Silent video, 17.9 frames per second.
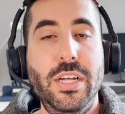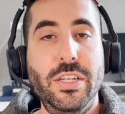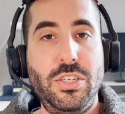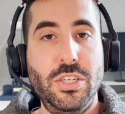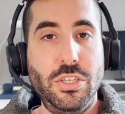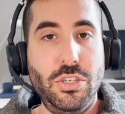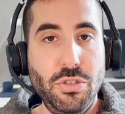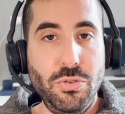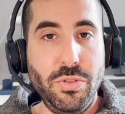
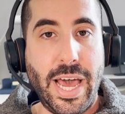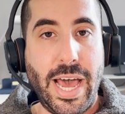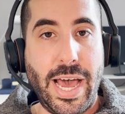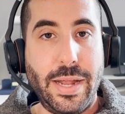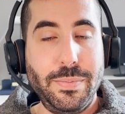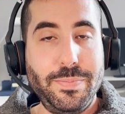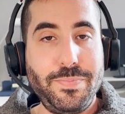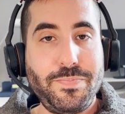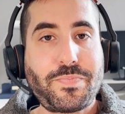to do
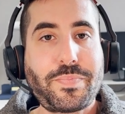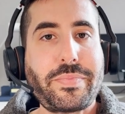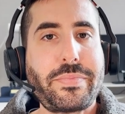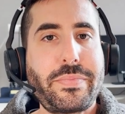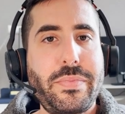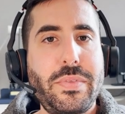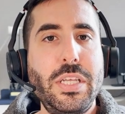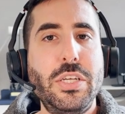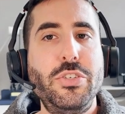that.
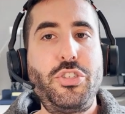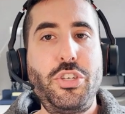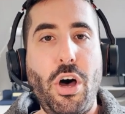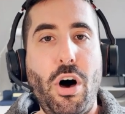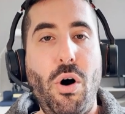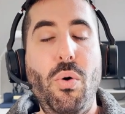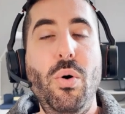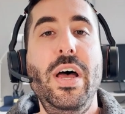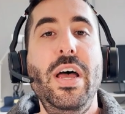
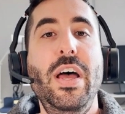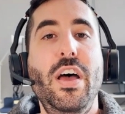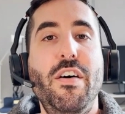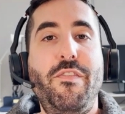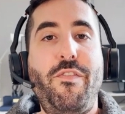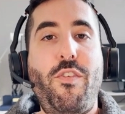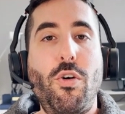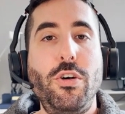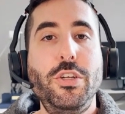So
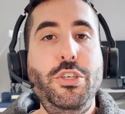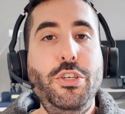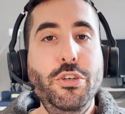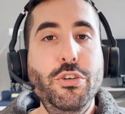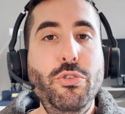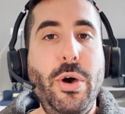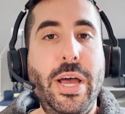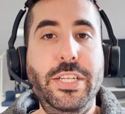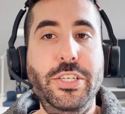for
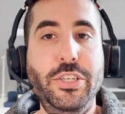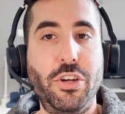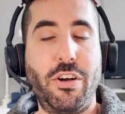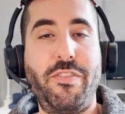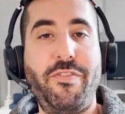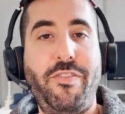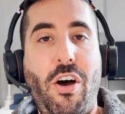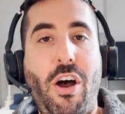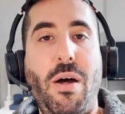you and your
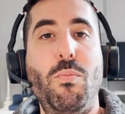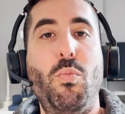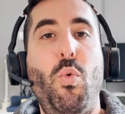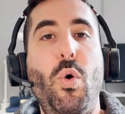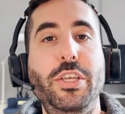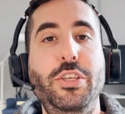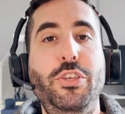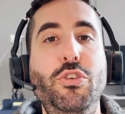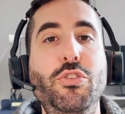farm,
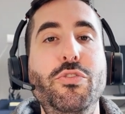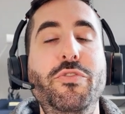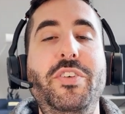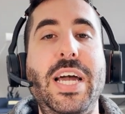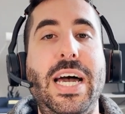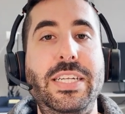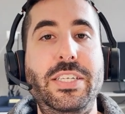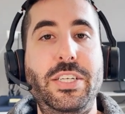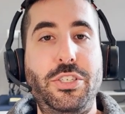what you've
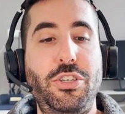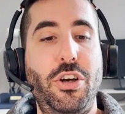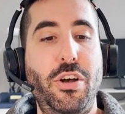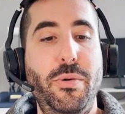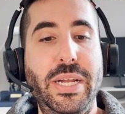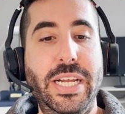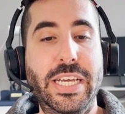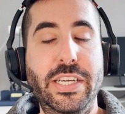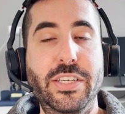got to
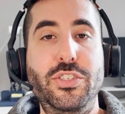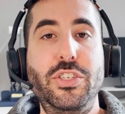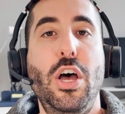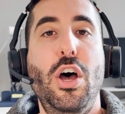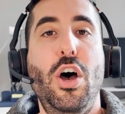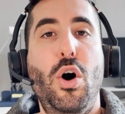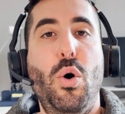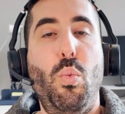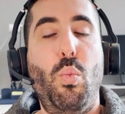determine is
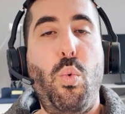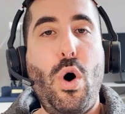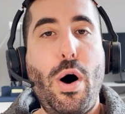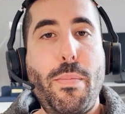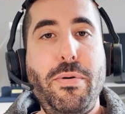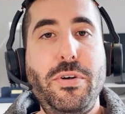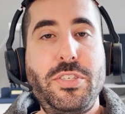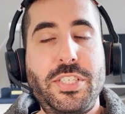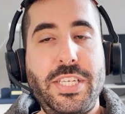
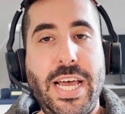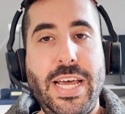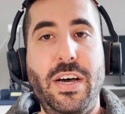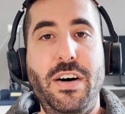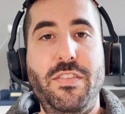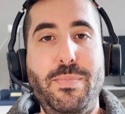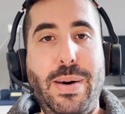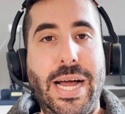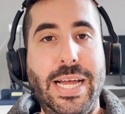what percent
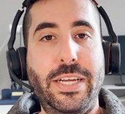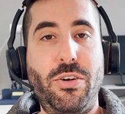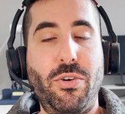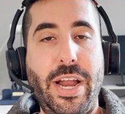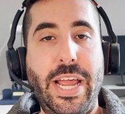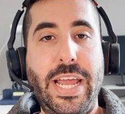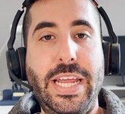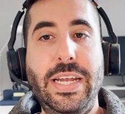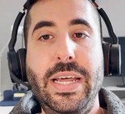of my
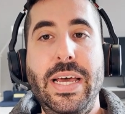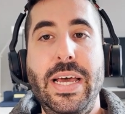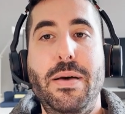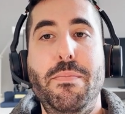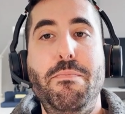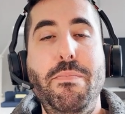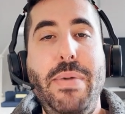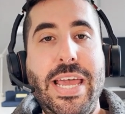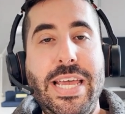grain
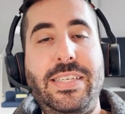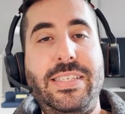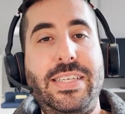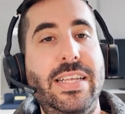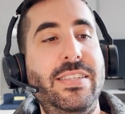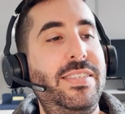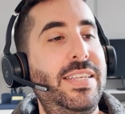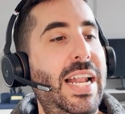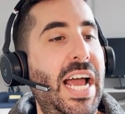makes
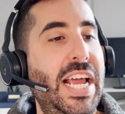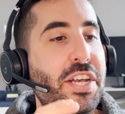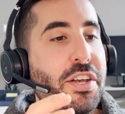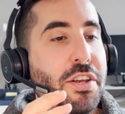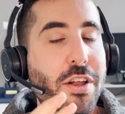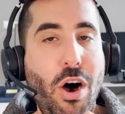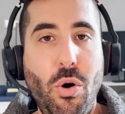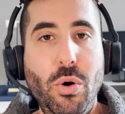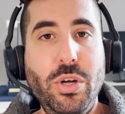sense that I
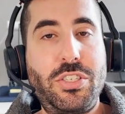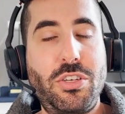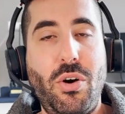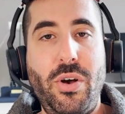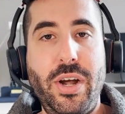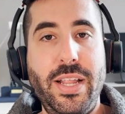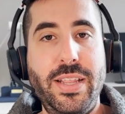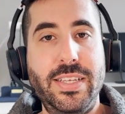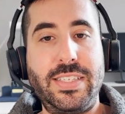know it's
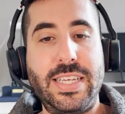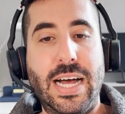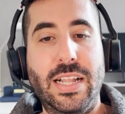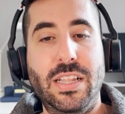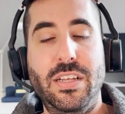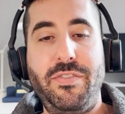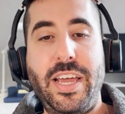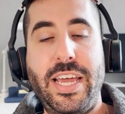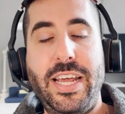going to this
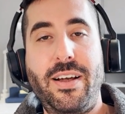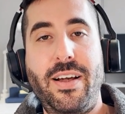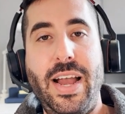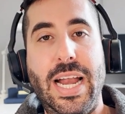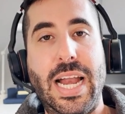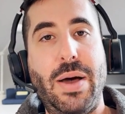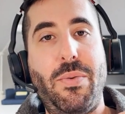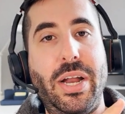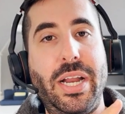elevator
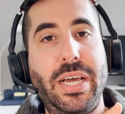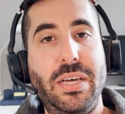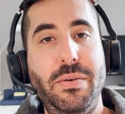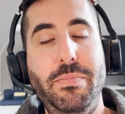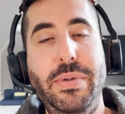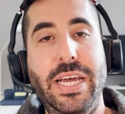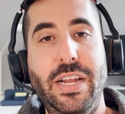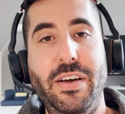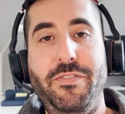and I want to
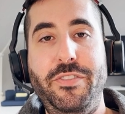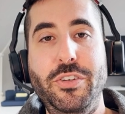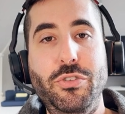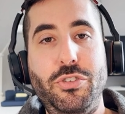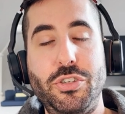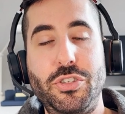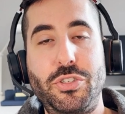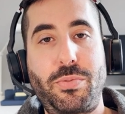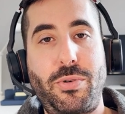commit a
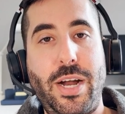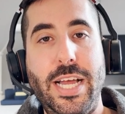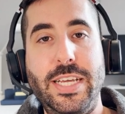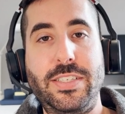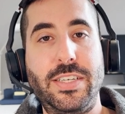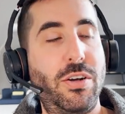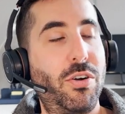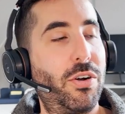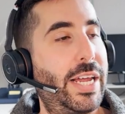futures
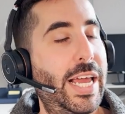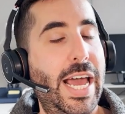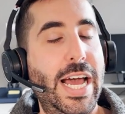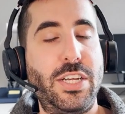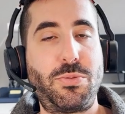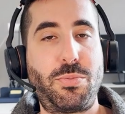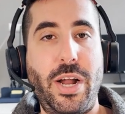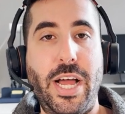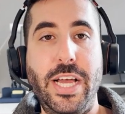price and a
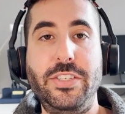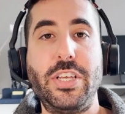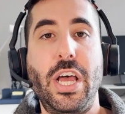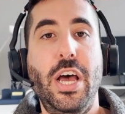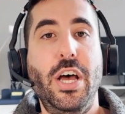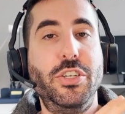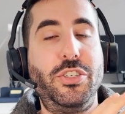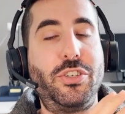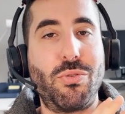cash price
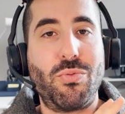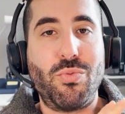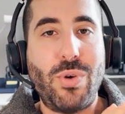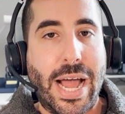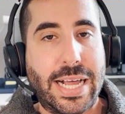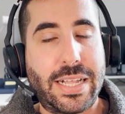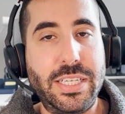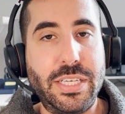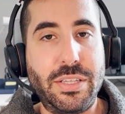
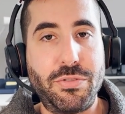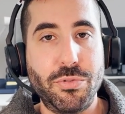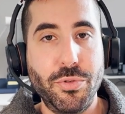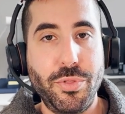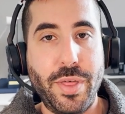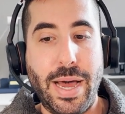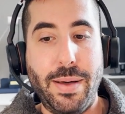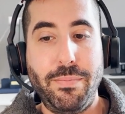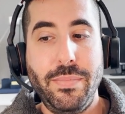directly through
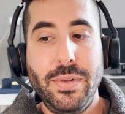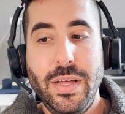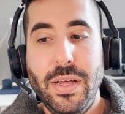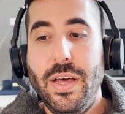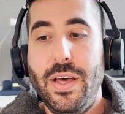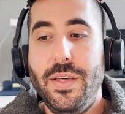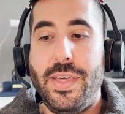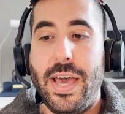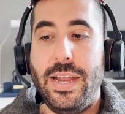them.
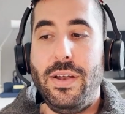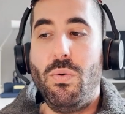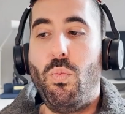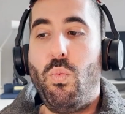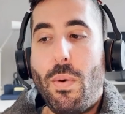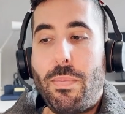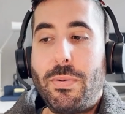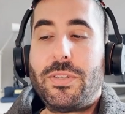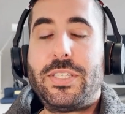Then
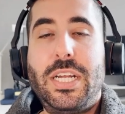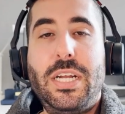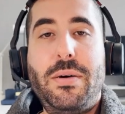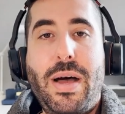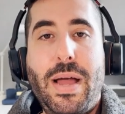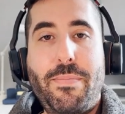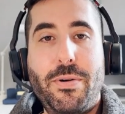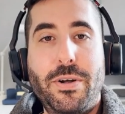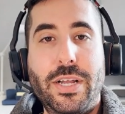what percent of
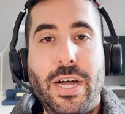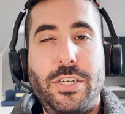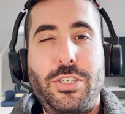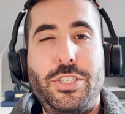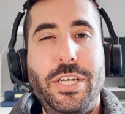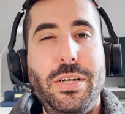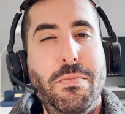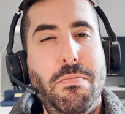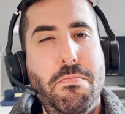my
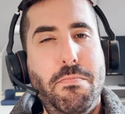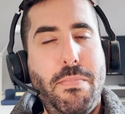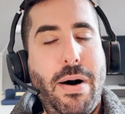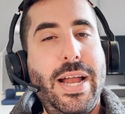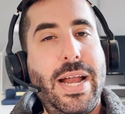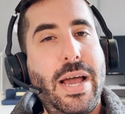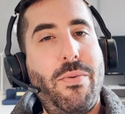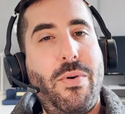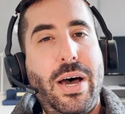production
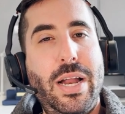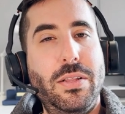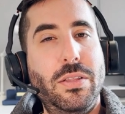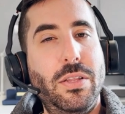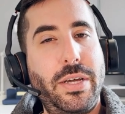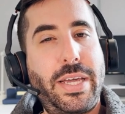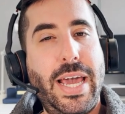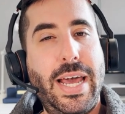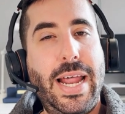might I want to
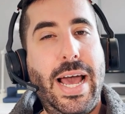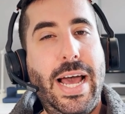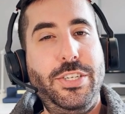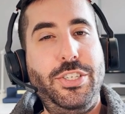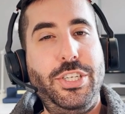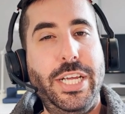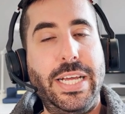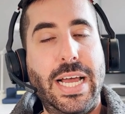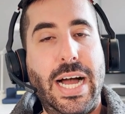look at
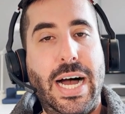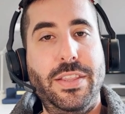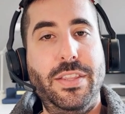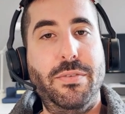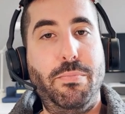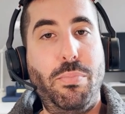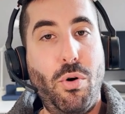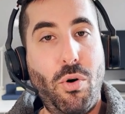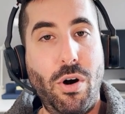hedging on
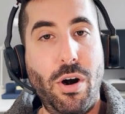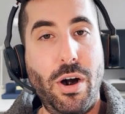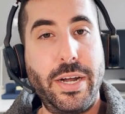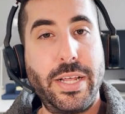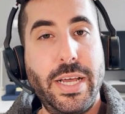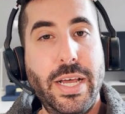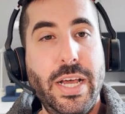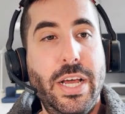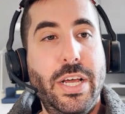the
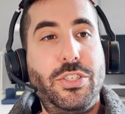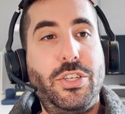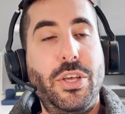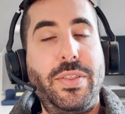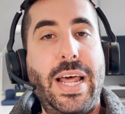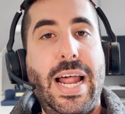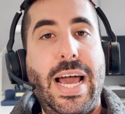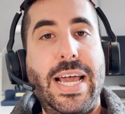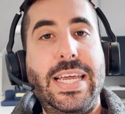board so
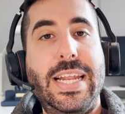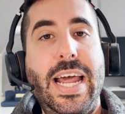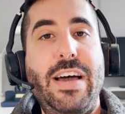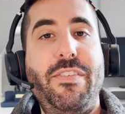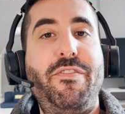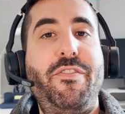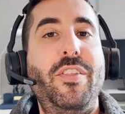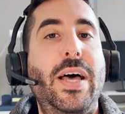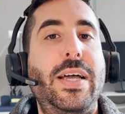that I can
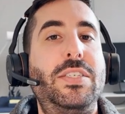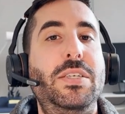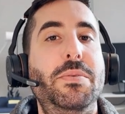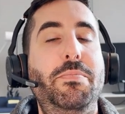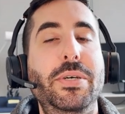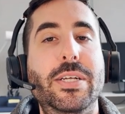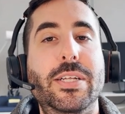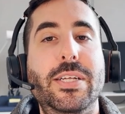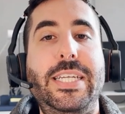have
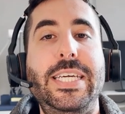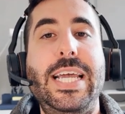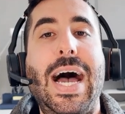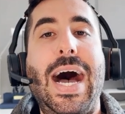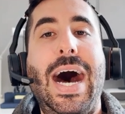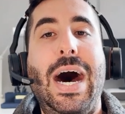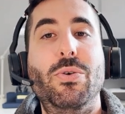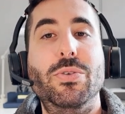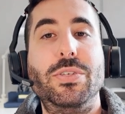flexibility
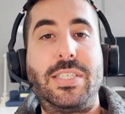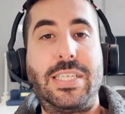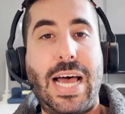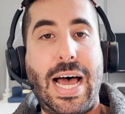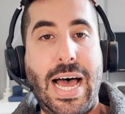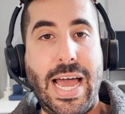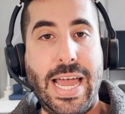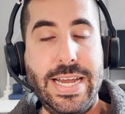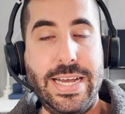
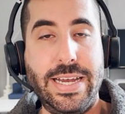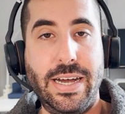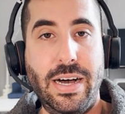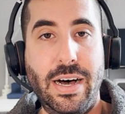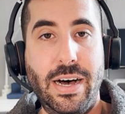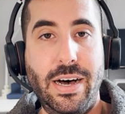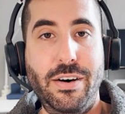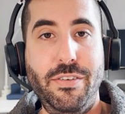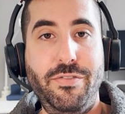outside
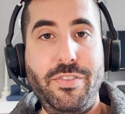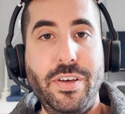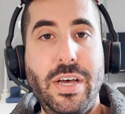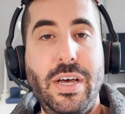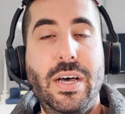of